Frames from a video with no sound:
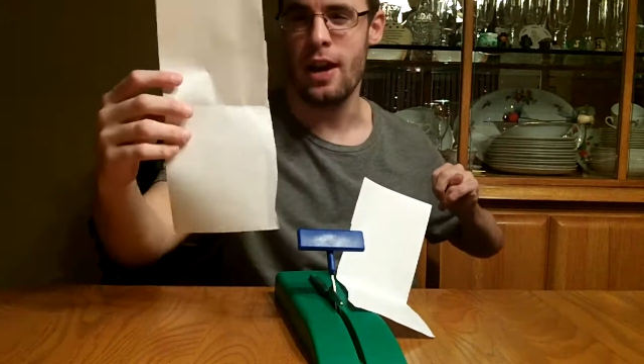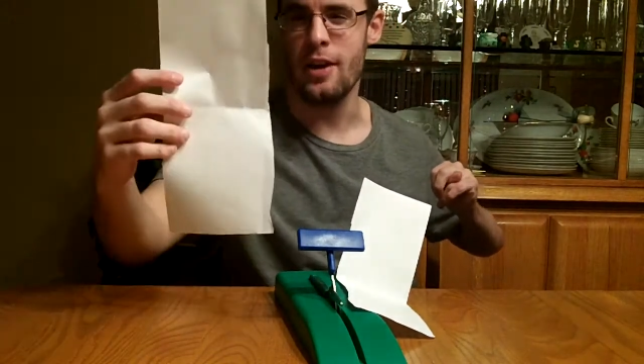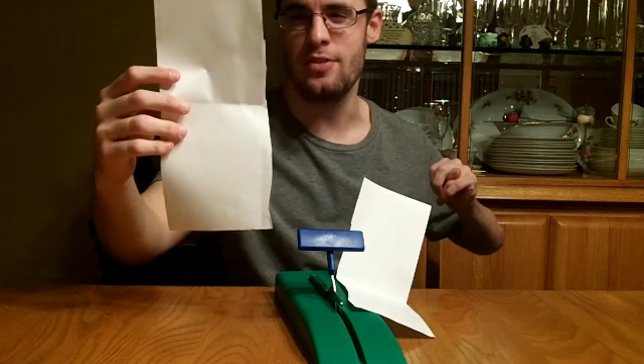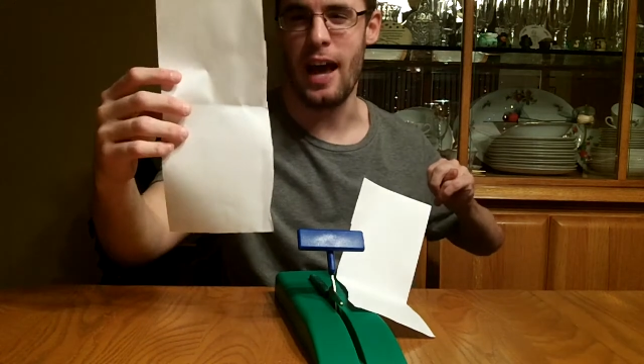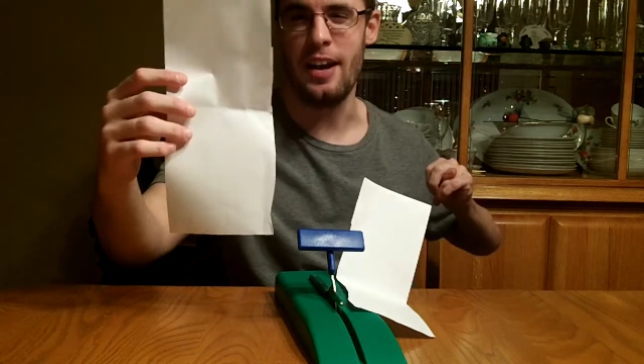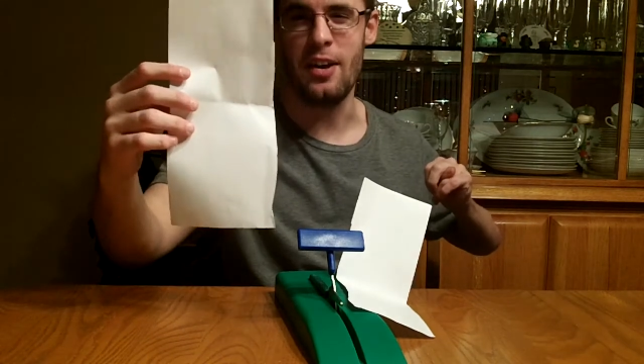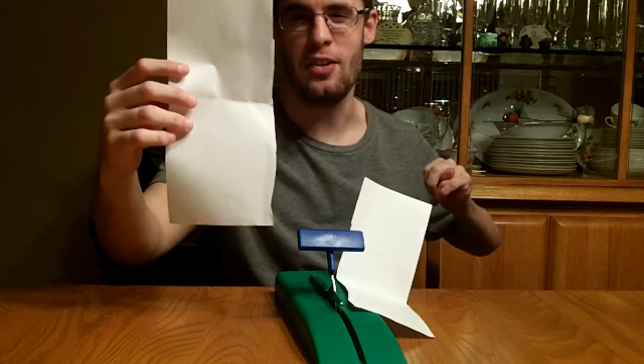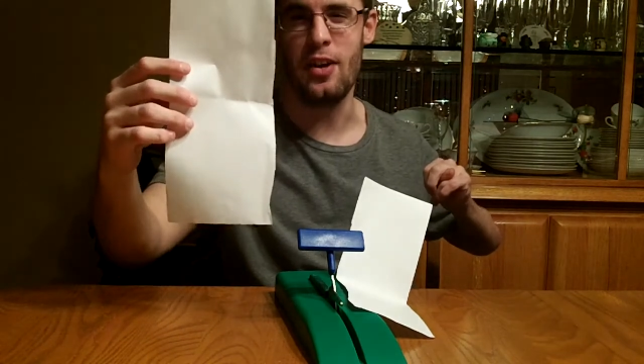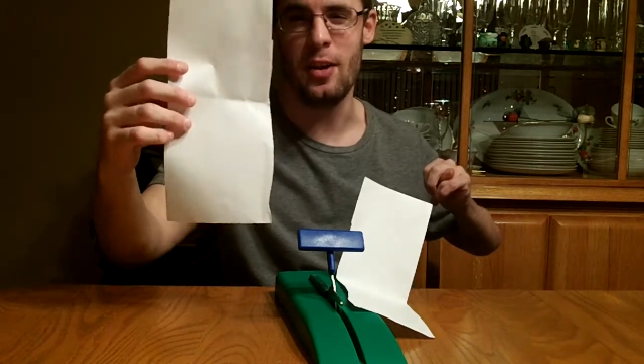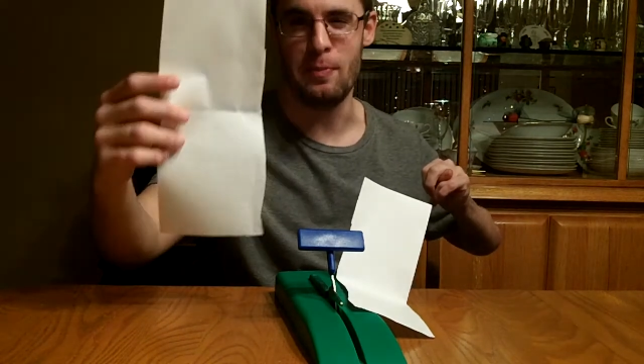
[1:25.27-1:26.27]
It's not
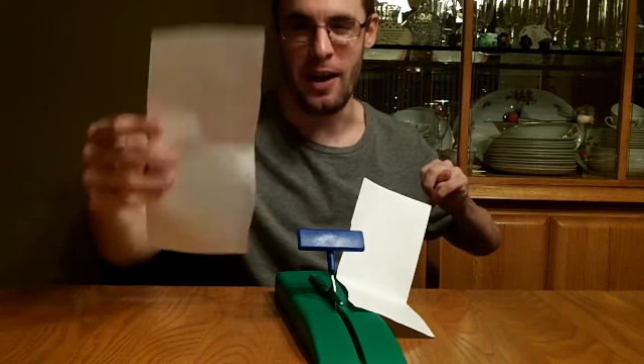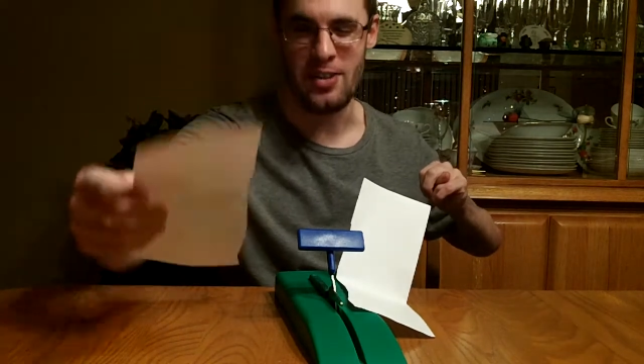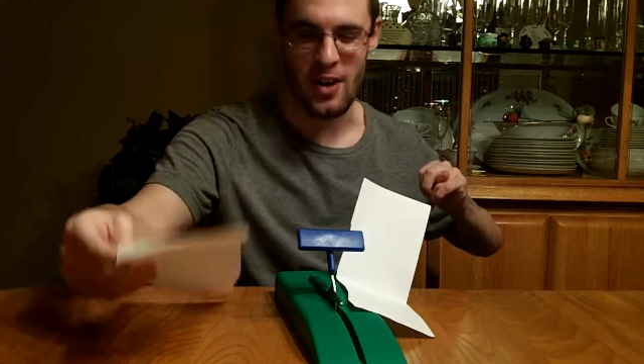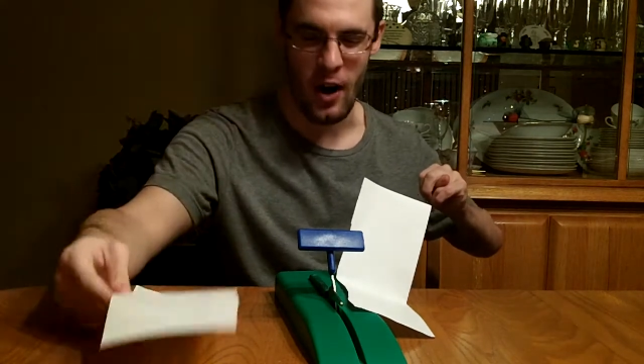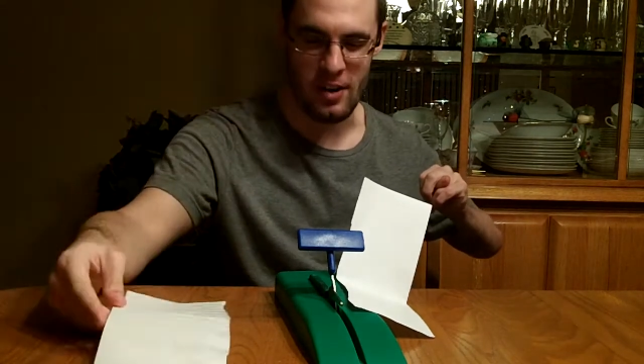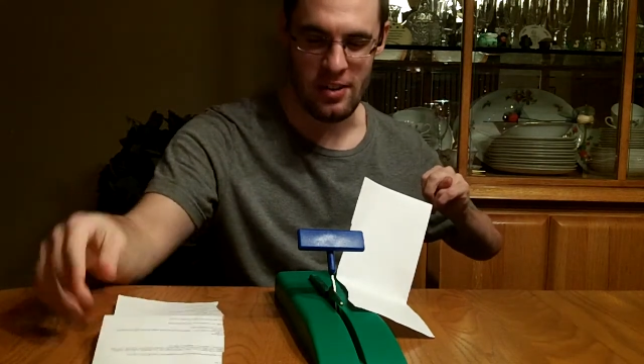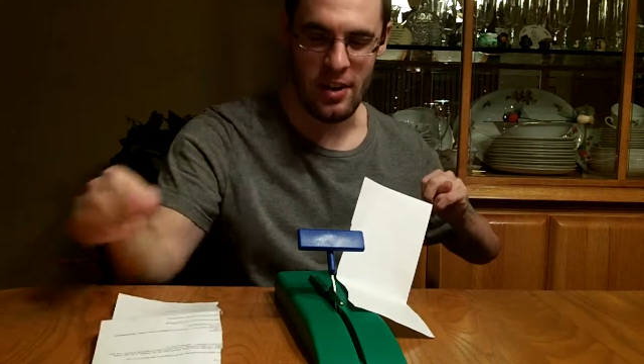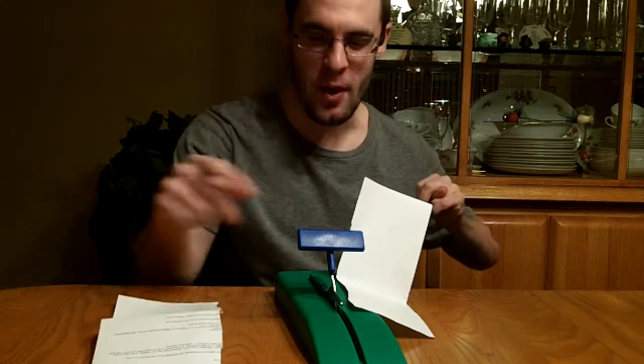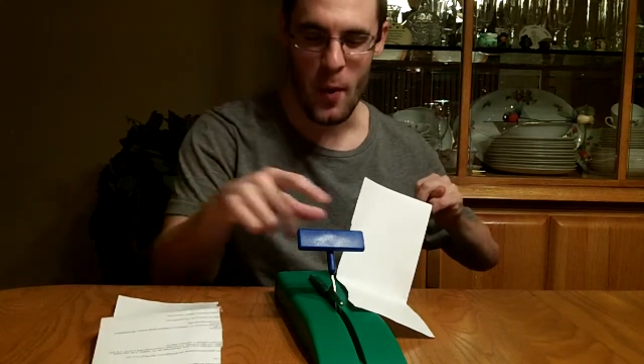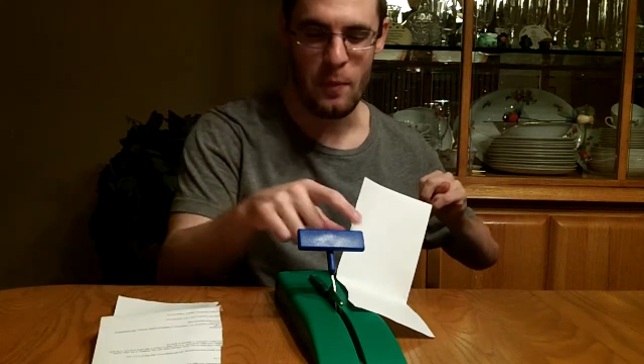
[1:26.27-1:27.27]
necessarily the best cut,
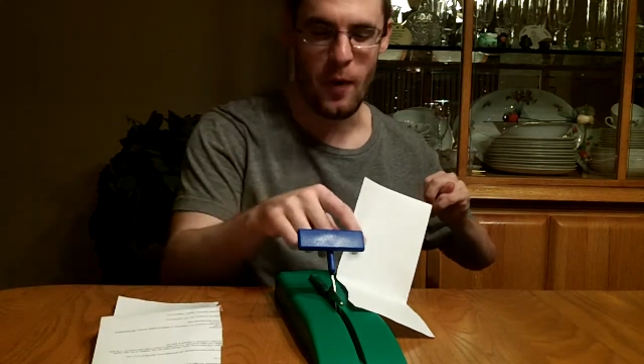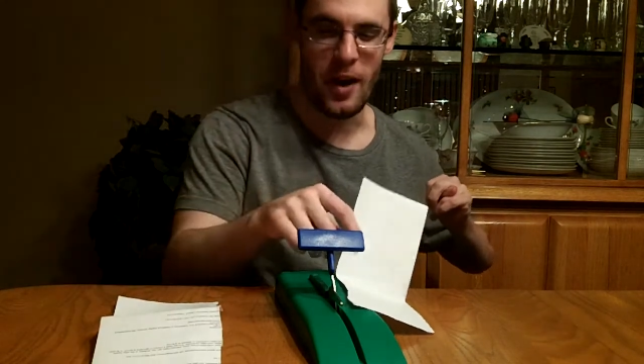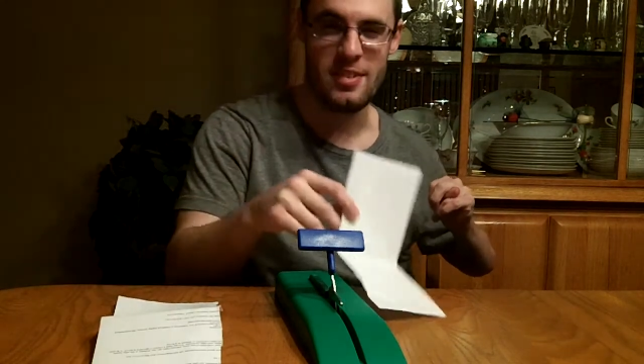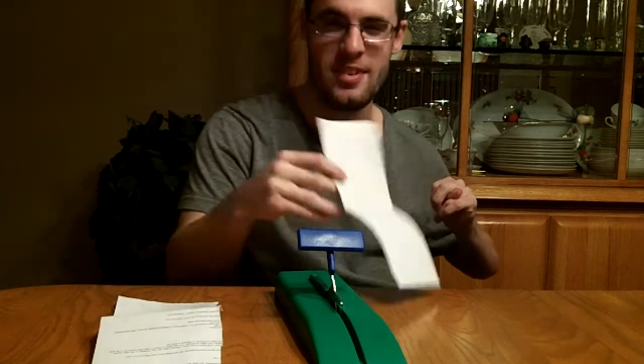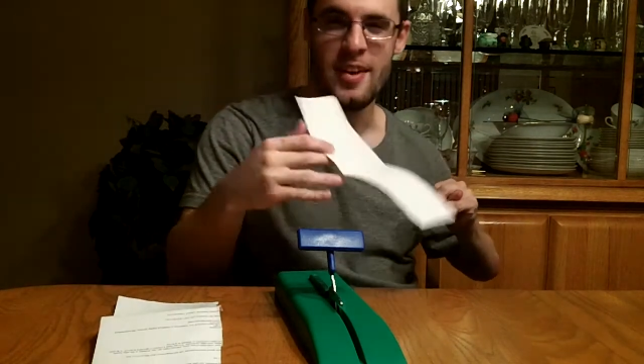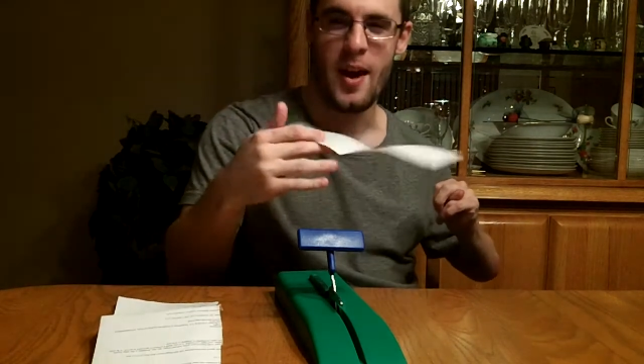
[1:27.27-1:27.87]
but